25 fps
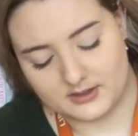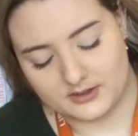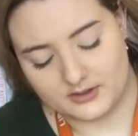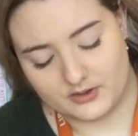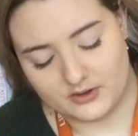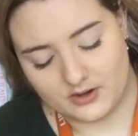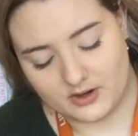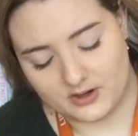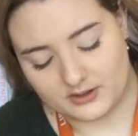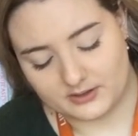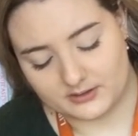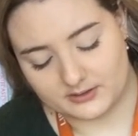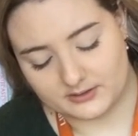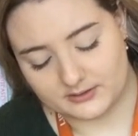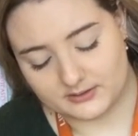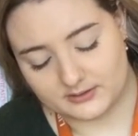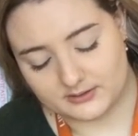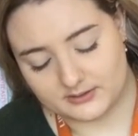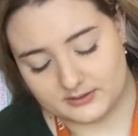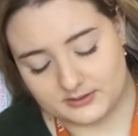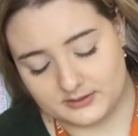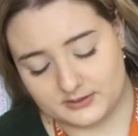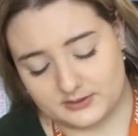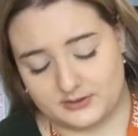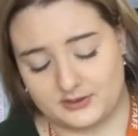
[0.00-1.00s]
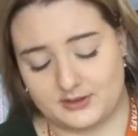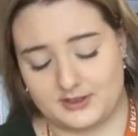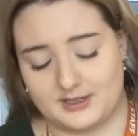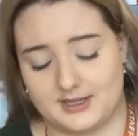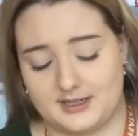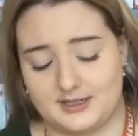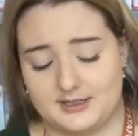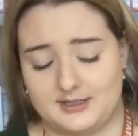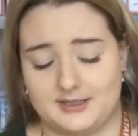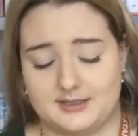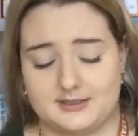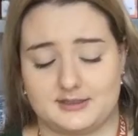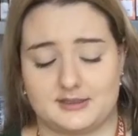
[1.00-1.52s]
knot so
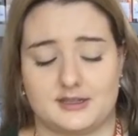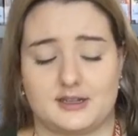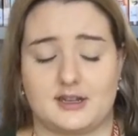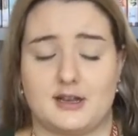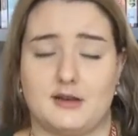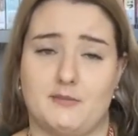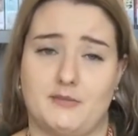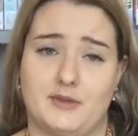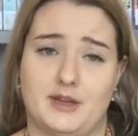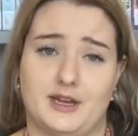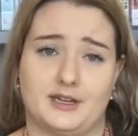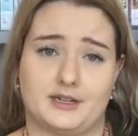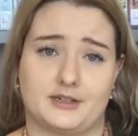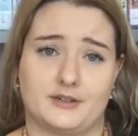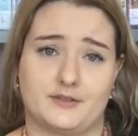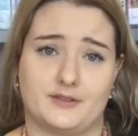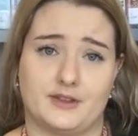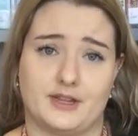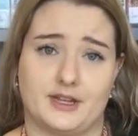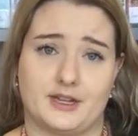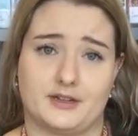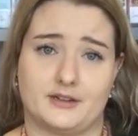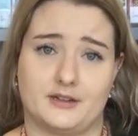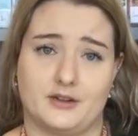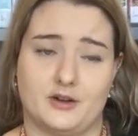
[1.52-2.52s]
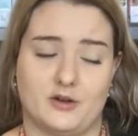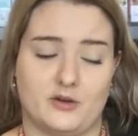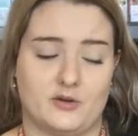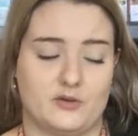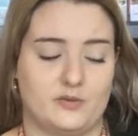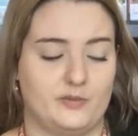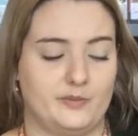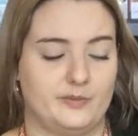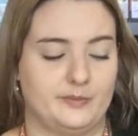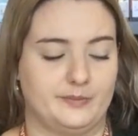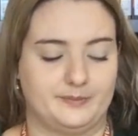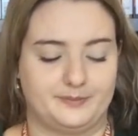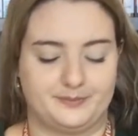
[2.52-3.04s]
that it doesn't come out of that
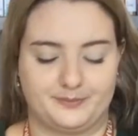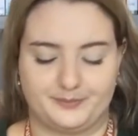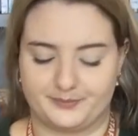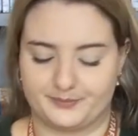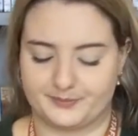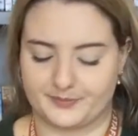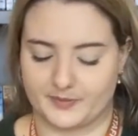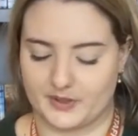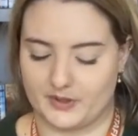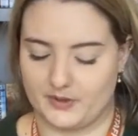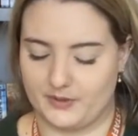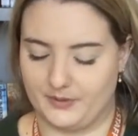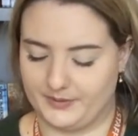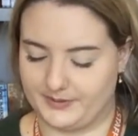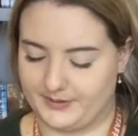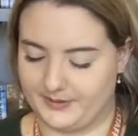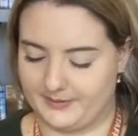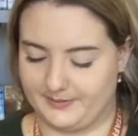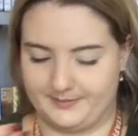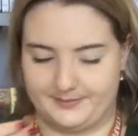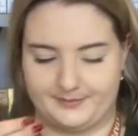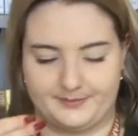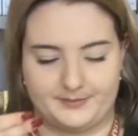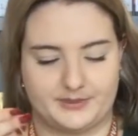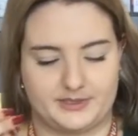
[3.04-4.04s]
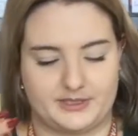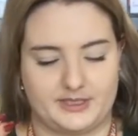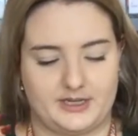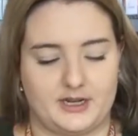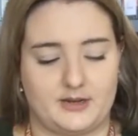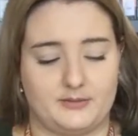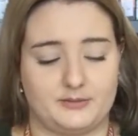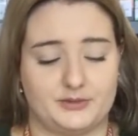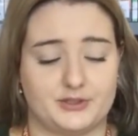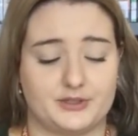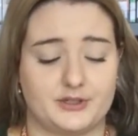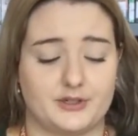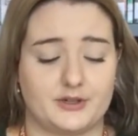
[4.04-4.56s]
hole. Awesome. So now
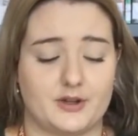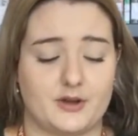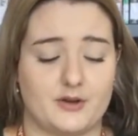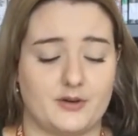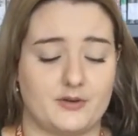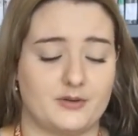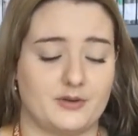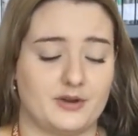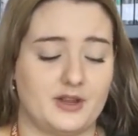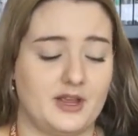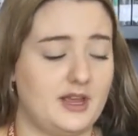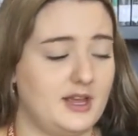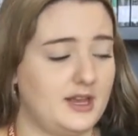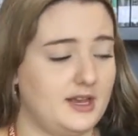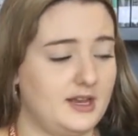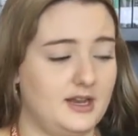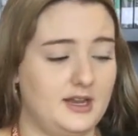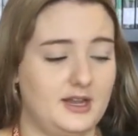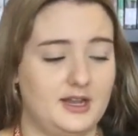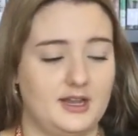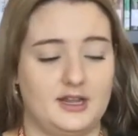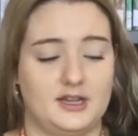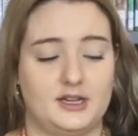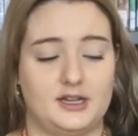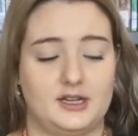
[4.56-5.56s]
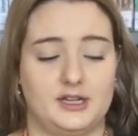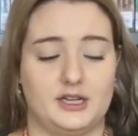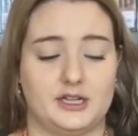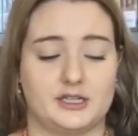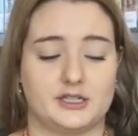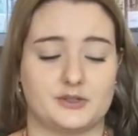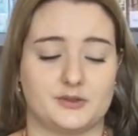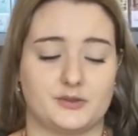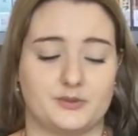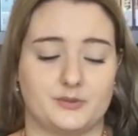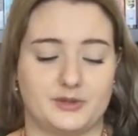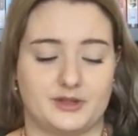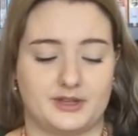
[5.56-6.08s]
I'm just going to go ahead and
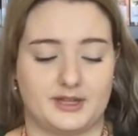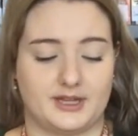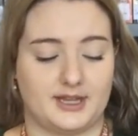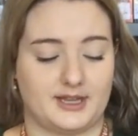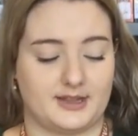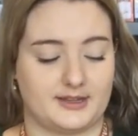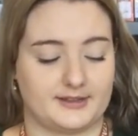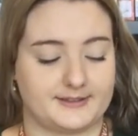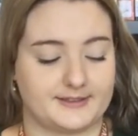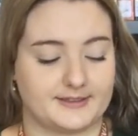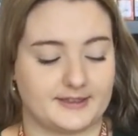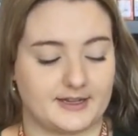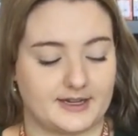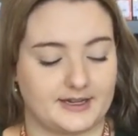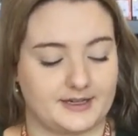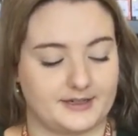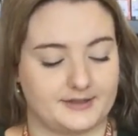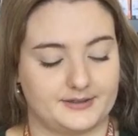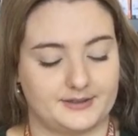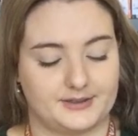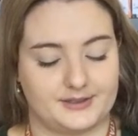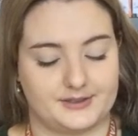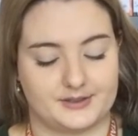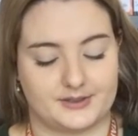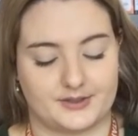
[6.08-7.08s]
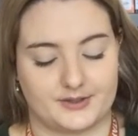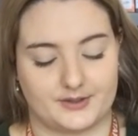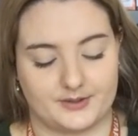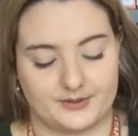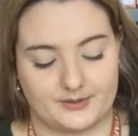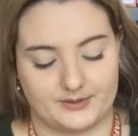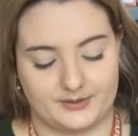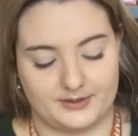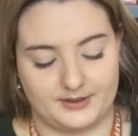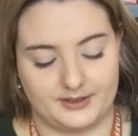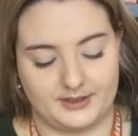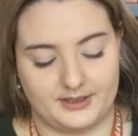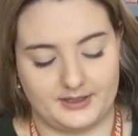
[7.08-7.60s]
do it with the other side. So
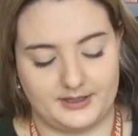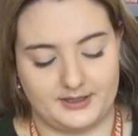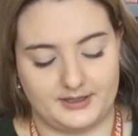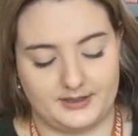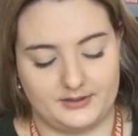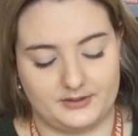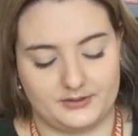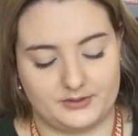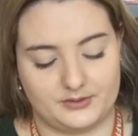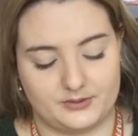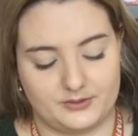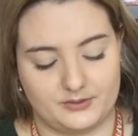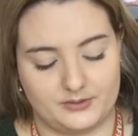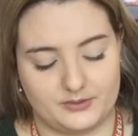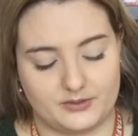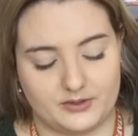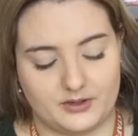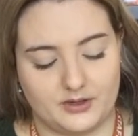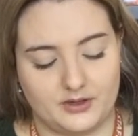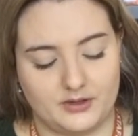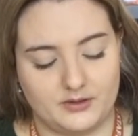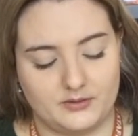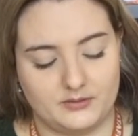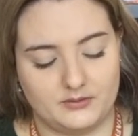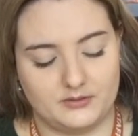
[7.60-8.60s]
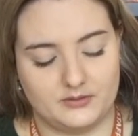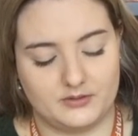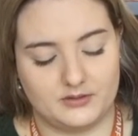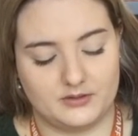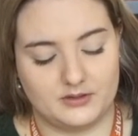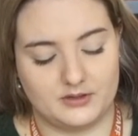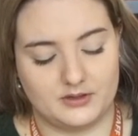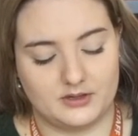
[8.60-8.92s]
into the hole,